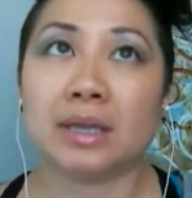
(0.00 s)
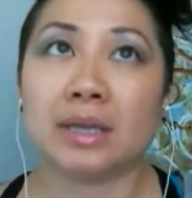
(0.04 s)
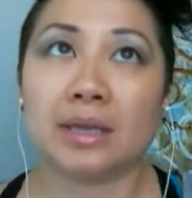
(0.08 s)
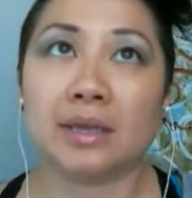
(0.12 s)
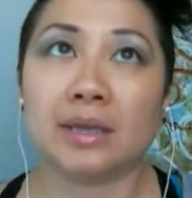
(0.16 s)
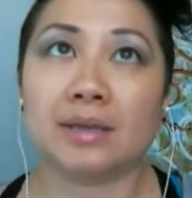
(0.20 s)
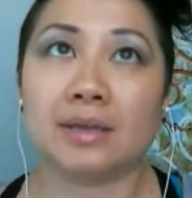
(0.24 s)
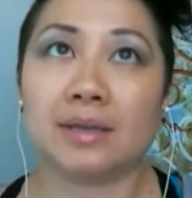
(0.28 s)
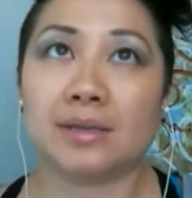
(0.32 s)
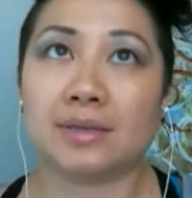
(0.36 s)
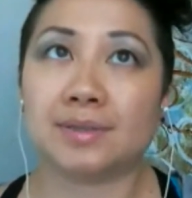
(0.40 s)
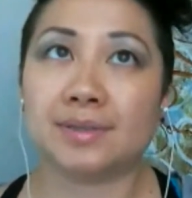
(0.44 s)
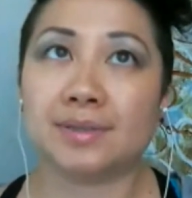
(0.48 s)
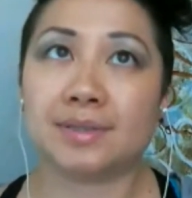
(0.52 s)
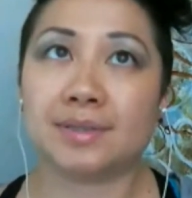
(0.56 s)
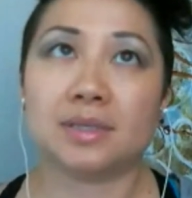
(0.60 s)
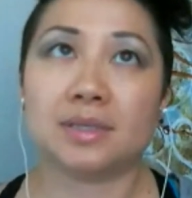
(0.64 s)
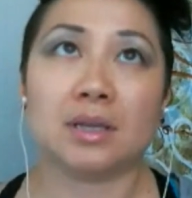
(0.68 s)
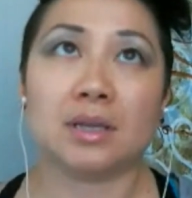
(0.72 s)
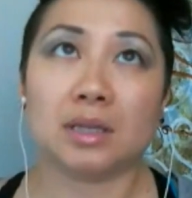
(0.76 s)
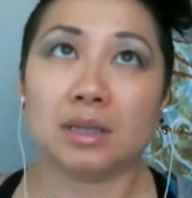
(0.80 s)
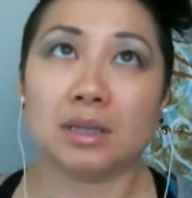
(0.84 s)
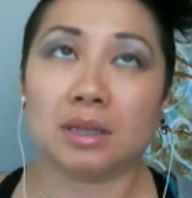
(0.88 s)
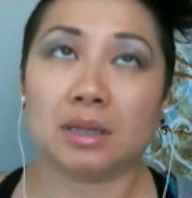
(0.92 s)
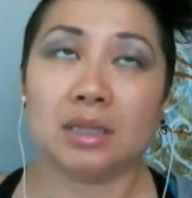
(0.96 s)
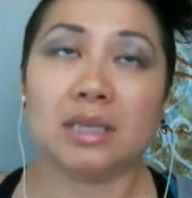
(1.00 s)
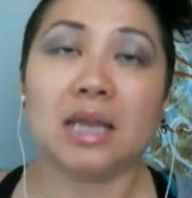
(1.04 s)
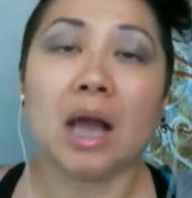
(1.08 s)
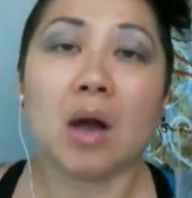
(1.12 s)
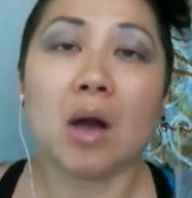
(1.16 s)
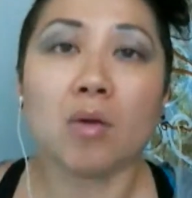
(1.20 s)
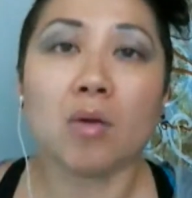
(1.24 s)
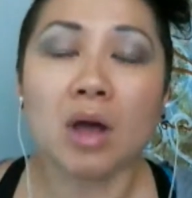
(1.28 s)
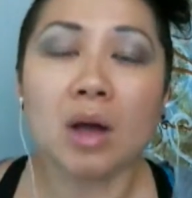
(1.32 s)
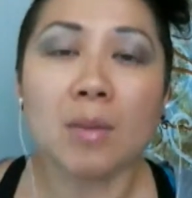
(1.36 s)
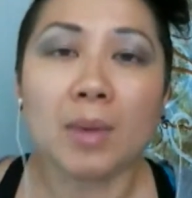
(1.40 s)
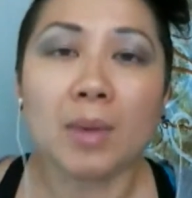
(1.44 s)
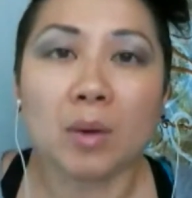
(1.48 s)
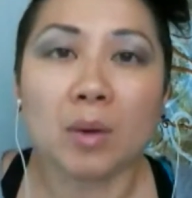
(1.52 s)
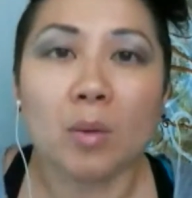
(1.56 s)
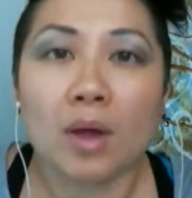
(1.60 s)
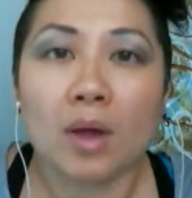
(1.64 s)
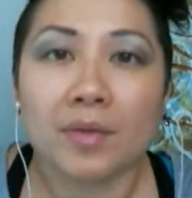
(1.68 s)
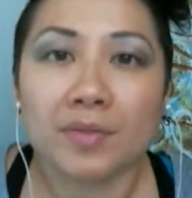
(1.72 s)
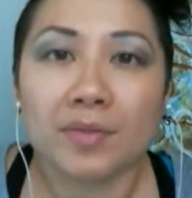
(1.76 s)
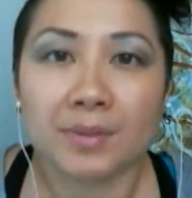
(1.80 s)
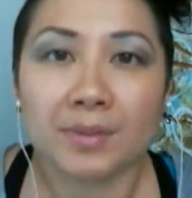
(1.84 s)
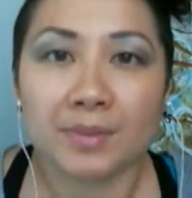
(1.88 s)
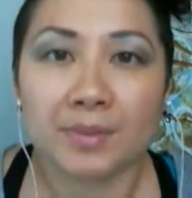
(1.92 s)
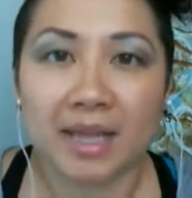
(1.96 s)
is the outcome I
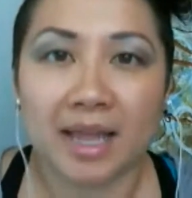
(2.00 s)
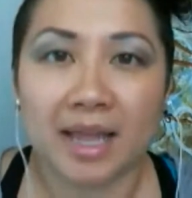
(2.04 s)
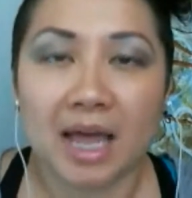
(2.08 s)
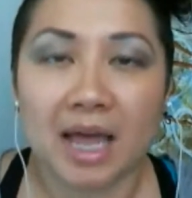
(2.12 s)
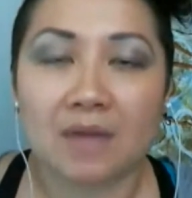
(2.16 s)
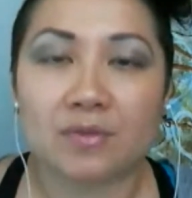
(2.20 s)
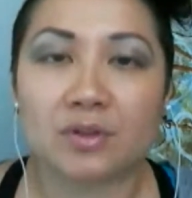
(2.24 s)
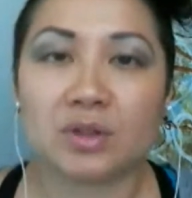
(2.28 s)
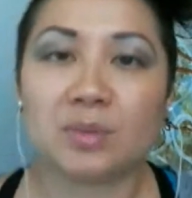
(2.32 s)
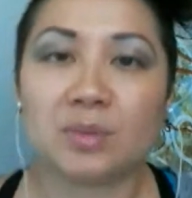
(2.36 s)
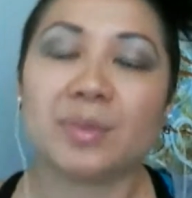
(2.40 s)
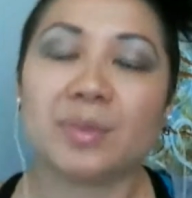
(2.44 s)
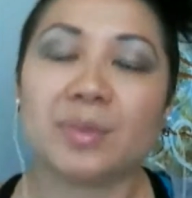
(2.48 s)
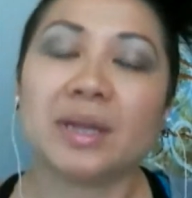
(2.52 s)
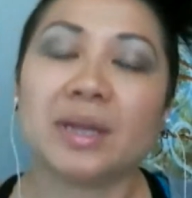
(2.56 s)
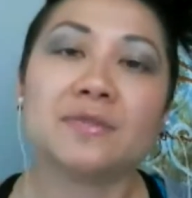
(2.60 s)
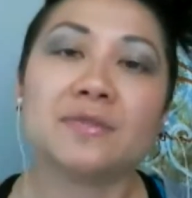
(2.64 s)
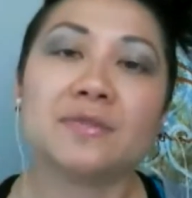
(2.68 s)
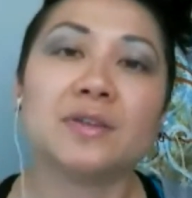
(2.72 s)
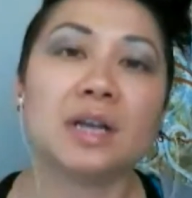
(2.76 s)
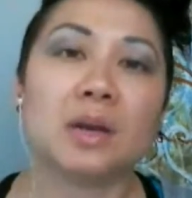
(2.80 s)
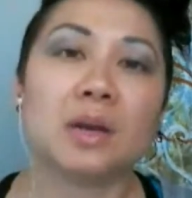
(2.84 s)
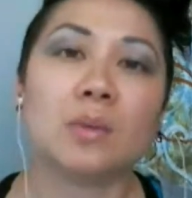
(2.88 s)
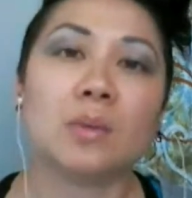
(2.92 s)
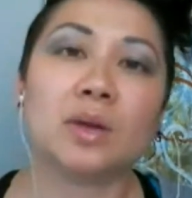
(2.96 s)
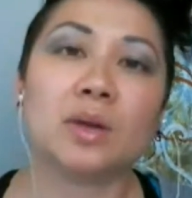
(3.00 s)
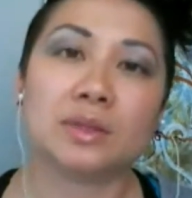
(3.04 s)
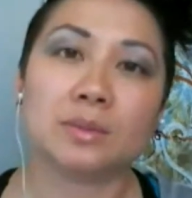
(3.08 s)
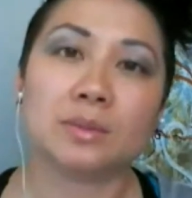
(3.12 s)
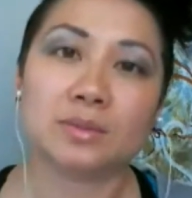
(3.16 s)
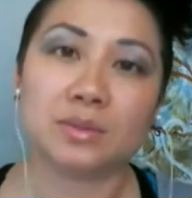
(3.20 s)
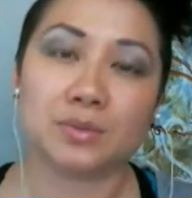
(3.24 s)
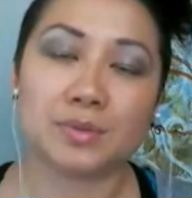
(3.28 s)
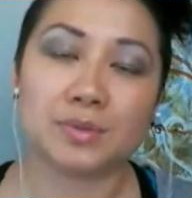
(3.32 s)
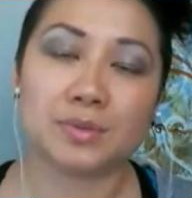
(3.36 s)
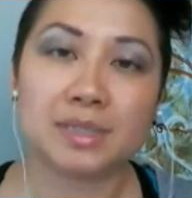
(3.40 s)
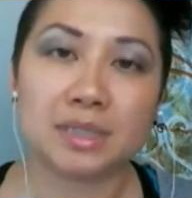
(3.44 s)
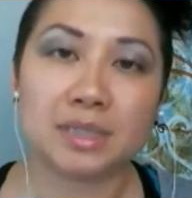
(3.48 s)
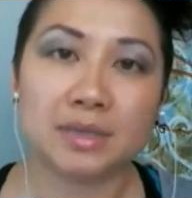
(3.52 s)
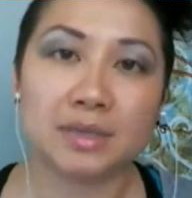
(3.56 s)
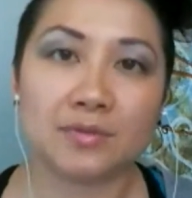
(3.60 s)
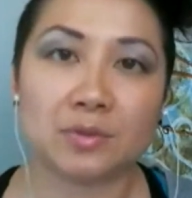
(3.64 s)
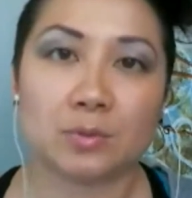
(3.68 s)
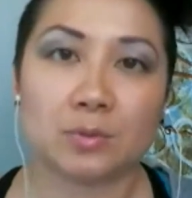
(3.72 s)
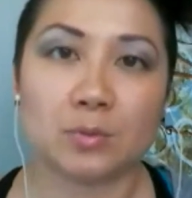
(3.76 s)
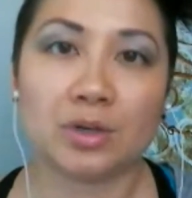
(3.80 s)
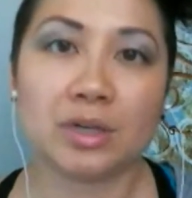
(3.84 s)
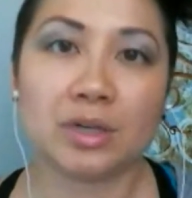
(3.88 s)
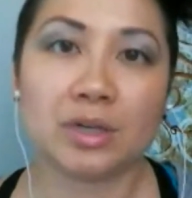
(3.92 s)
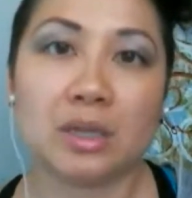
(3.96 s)
want them to have, or the benefit I want them to
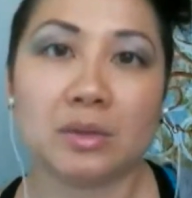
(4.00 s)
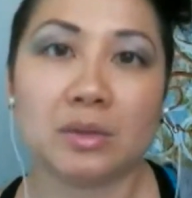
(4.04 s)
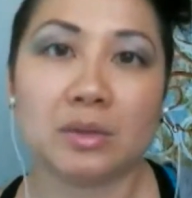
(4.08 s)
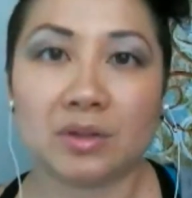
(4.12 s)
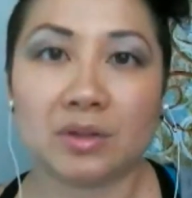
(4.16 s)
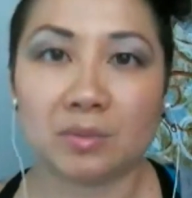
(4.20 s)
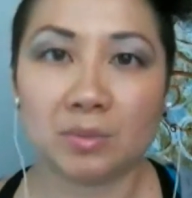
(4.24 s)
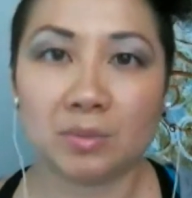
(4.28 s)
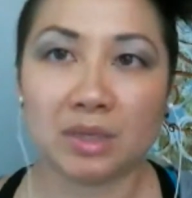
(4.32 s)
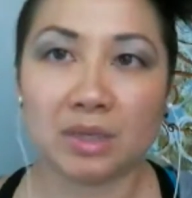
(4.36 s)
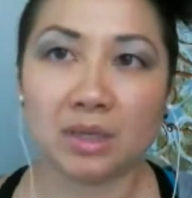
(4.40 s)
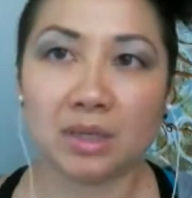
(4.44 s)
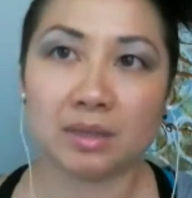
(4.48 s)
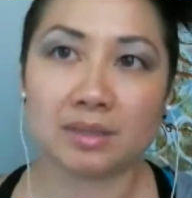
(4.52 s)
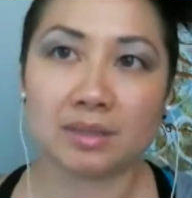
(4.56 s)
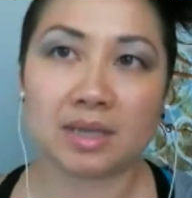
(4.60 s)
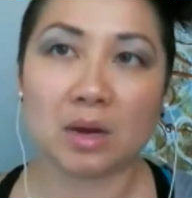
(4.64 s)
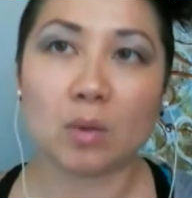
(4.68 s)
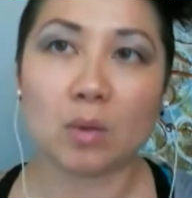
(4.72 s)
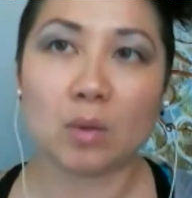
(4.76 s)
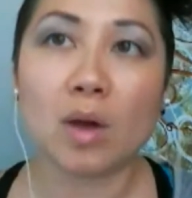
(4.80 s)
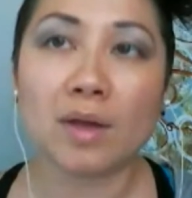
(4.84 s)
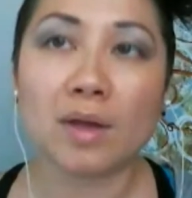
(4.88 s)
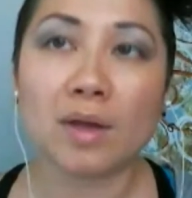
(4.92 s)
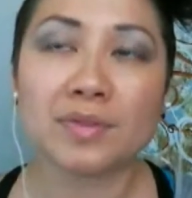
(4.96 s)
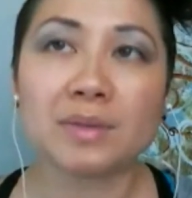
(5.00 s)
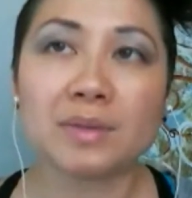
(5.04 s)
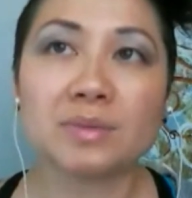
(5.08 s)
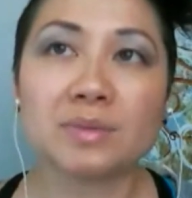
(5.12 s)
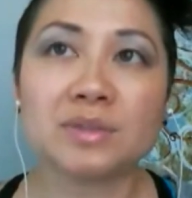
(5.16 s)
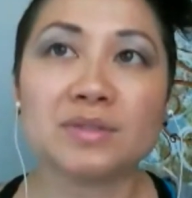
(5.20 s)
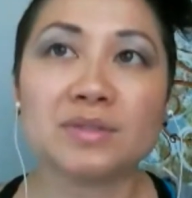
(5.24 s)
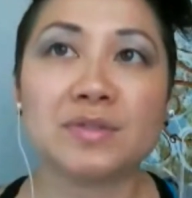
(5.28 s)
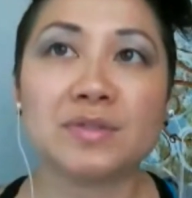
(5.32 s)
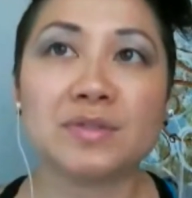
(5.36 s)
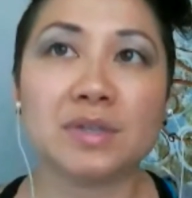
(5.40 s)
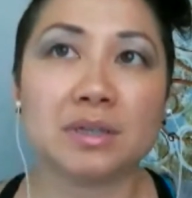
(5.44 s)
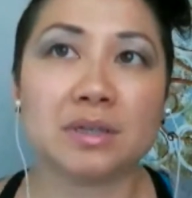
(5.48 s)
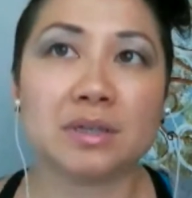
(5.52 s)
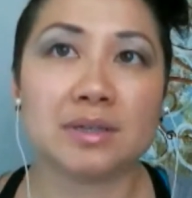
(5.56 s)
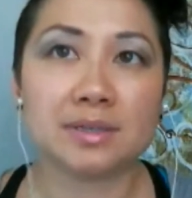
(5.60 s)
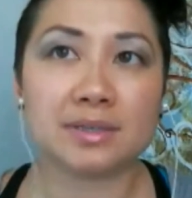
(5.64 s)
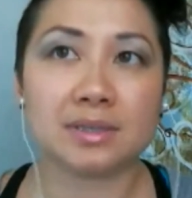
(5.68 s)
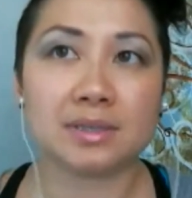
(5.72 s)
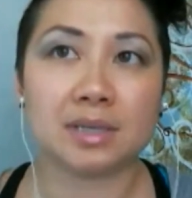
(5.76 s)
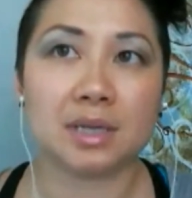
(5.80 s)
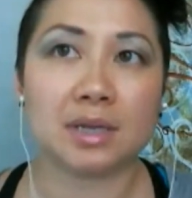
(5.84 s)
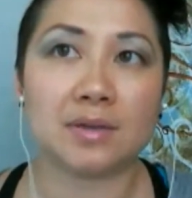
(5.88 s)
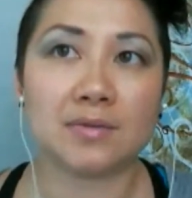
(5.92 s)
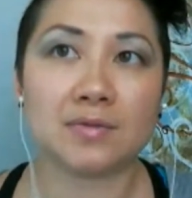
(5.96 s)
receive from working with me, is I want them to feel
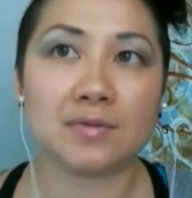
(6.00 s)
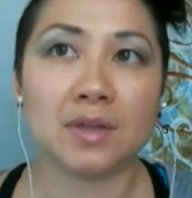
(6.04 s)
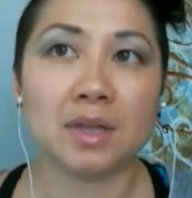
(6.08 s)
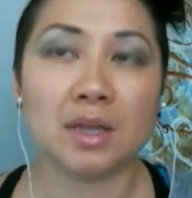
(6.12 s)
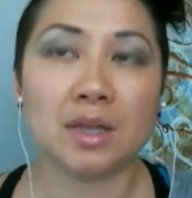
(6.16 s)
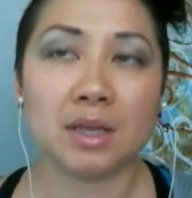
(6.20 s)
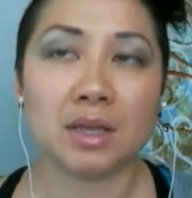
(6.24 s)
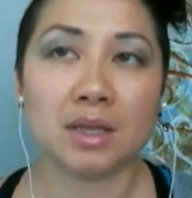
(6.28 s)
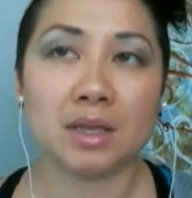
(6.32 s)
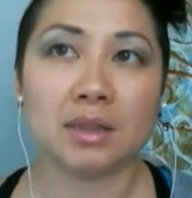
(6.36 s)
as if